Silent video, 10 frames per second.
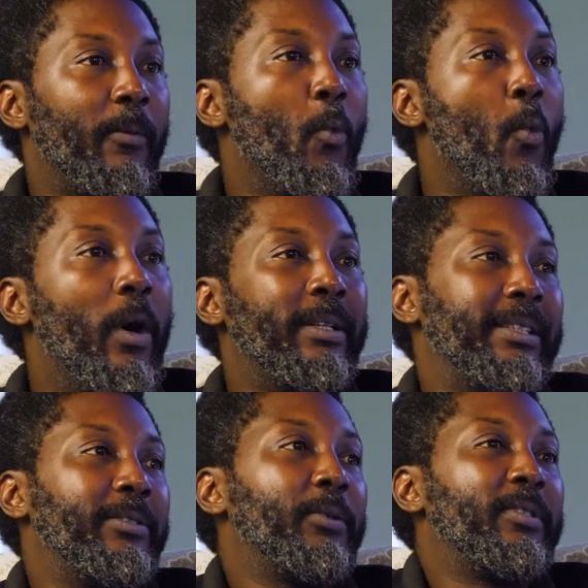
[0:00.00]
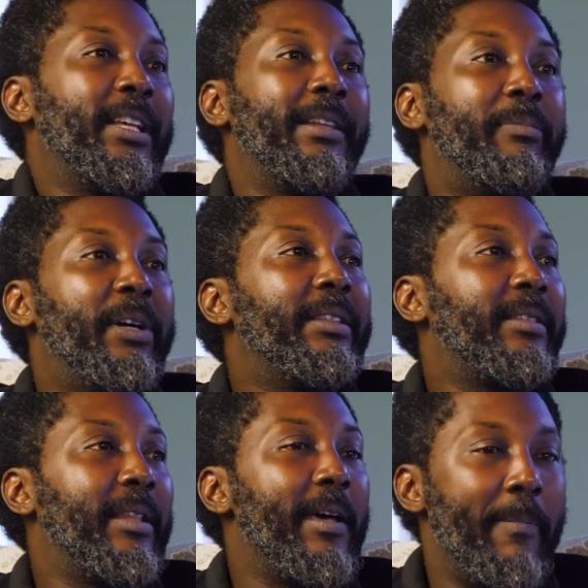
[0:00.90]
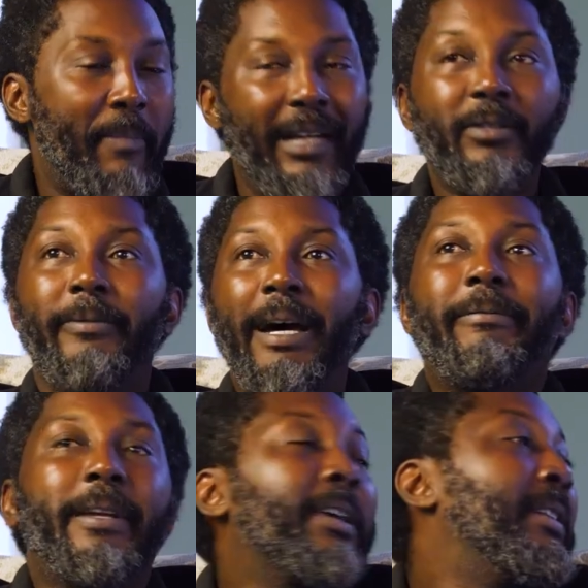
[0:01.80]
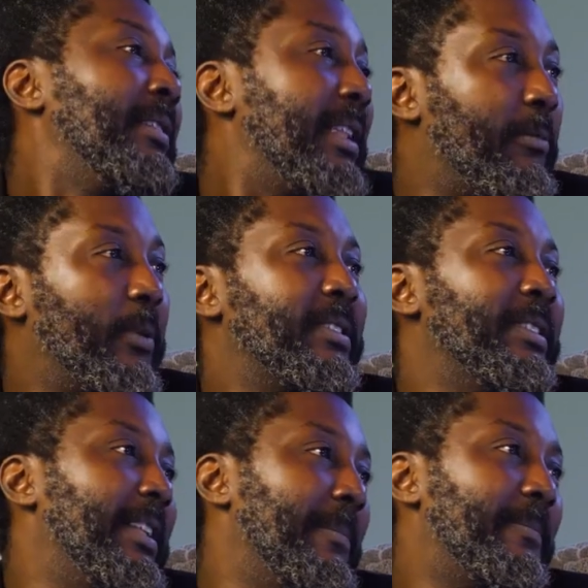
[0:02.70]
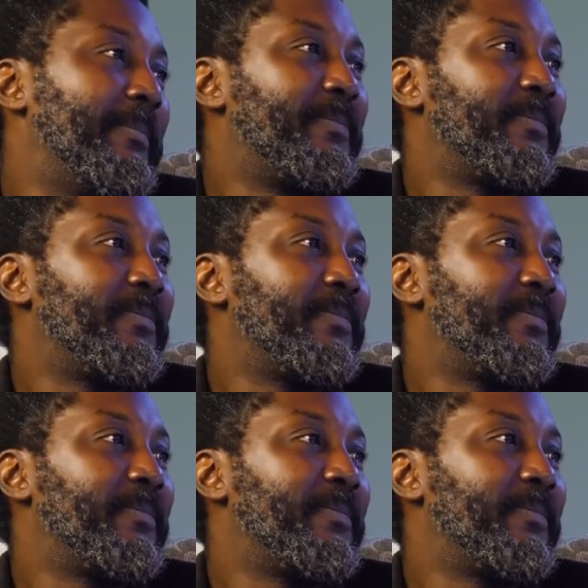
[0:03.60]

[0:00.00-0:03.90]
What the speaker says: wanted to celebrate a part of Africa that was in them.